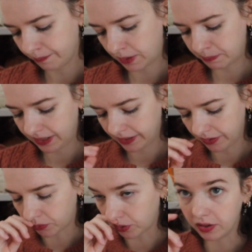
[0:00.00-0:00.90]
Mipi
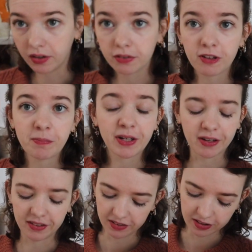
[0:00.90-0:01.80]
or
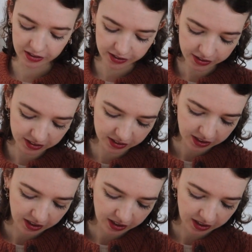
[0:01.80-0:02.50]
Famke colors.